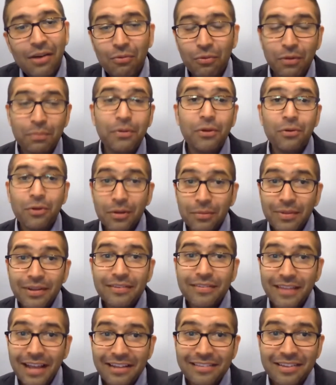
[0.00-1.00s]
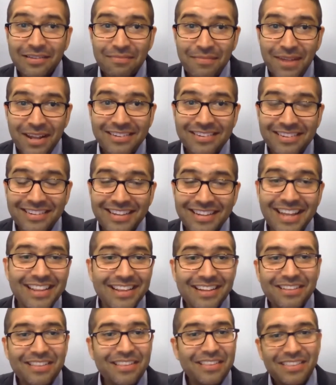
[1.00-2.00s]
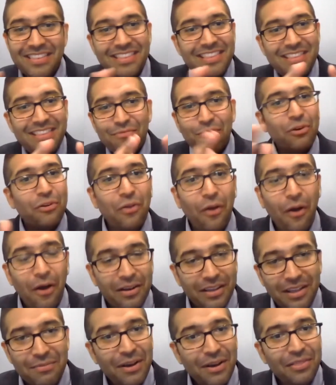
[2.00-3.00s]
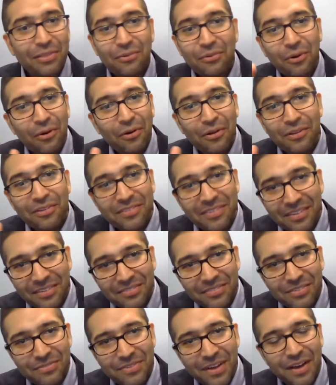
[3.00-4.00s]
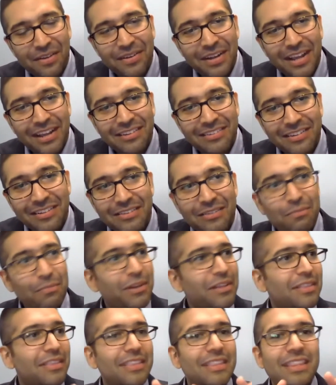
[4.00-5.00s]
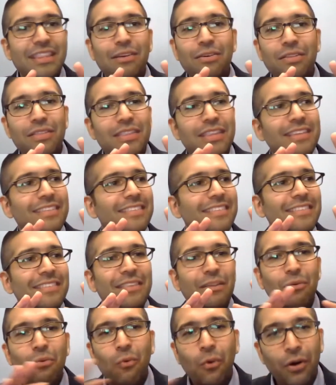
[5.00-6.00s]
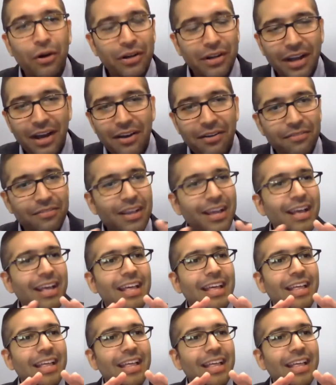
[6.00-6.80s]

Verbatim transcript: Would be remiss not to mention that we're talking about the roles of foundations, but the, this is the work of